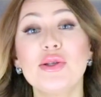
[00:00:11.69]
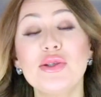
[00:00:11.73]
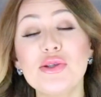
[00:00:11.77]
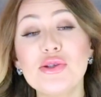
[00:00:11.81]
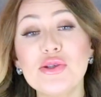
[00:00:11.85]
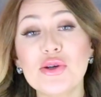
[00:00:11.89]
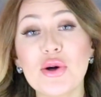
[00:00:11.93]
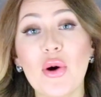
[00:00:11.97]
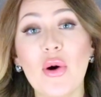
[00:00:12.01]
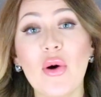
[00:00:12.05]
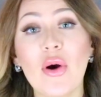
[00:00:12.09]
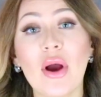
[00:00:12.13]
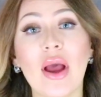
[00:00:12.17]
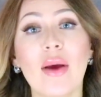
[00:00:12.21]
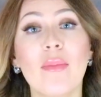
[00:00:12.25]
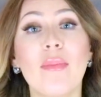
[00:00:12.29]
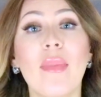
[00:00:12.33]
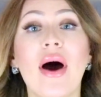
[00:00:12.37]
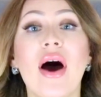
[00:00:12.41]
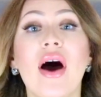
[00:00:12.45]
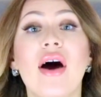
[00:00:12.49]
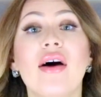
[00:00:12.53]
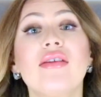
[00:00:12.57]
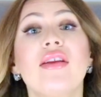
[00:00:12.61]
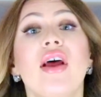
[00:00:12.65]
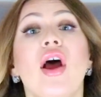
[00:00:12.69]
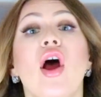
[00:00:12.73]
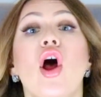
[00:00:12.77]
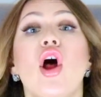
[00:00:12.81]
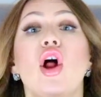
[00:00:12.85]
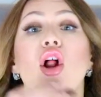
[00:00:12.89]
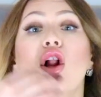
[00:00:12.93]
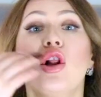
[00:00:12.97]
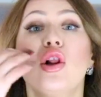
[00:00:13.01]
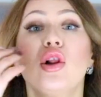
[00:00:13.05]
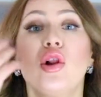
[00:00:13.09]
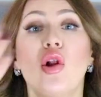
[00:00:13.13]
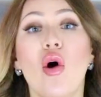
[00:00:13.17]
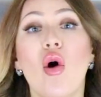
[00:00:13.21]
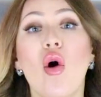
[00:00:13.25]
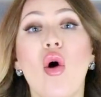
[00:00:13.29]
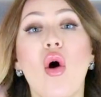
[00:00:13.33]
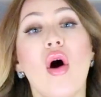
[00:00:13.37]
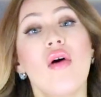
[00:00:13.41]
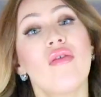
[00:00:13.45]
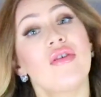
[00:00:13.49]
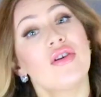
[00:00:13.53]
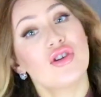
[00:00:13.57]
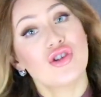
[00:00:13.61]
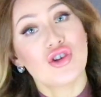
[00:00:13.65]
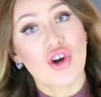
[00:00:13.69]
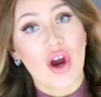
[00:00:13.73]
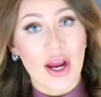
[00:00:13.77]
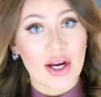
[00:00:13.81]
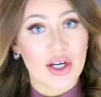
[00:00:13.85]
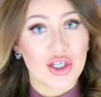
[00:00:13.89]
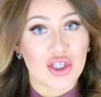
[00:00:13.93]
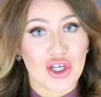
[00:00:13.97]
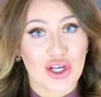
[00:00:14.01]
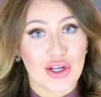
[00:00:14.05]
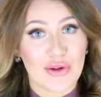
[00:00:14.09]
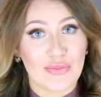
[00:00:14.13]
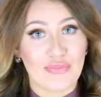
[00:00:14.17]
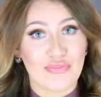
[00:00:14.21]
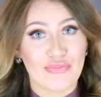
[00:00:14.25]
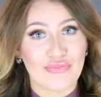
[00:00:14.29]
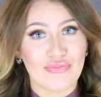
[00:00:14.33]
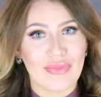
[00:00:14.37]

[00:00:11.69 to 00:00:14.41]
to talk about law of attraction.